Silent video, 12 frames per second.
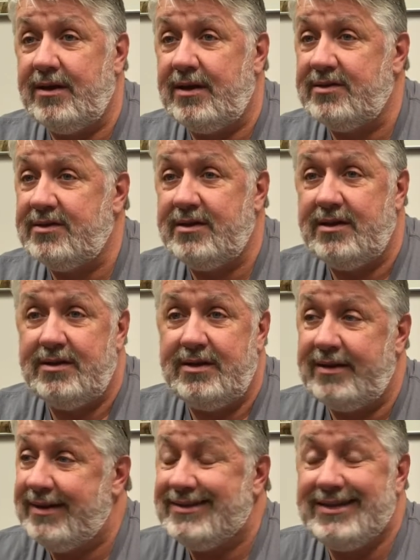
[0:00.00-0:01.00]
because
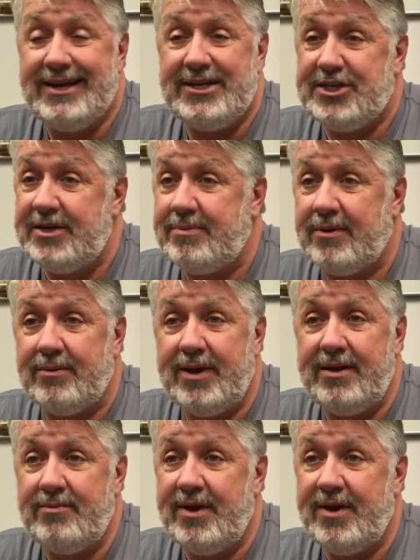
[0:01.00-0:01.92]
nothing's getting cheaper, right?